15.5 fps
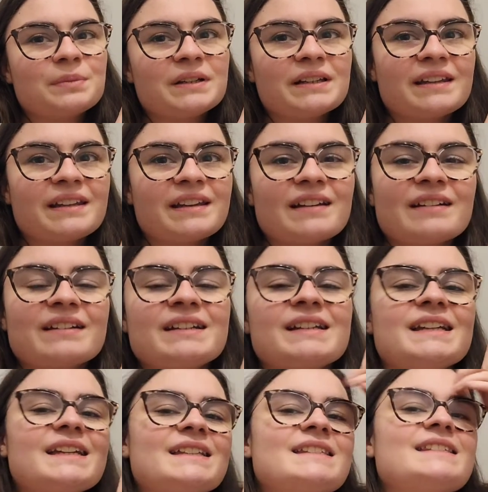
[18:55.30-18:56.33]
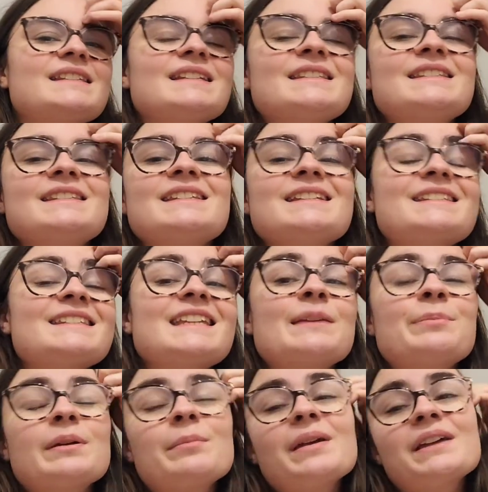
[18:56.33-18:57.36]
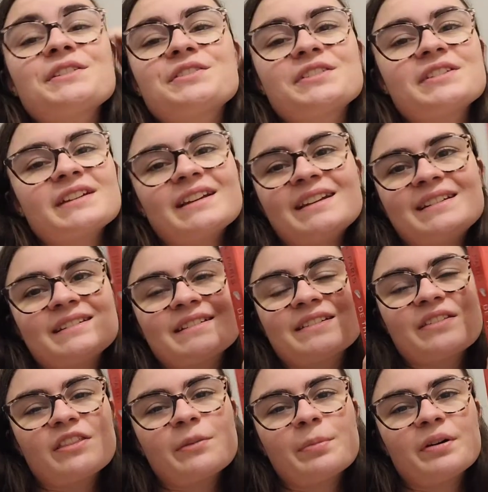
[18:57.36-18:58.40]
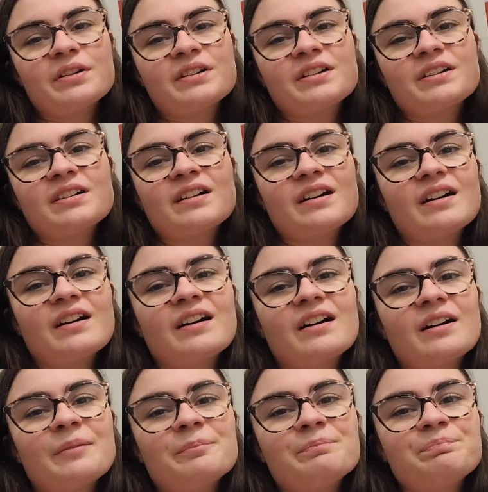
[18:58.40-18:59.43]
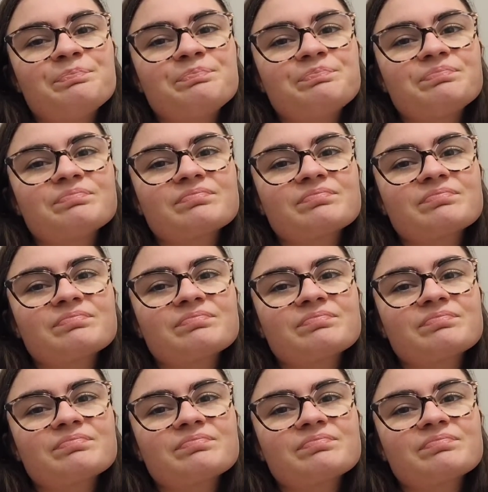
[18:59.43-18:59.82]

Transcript: But yeah, it's keeping me entertained, the book. I'm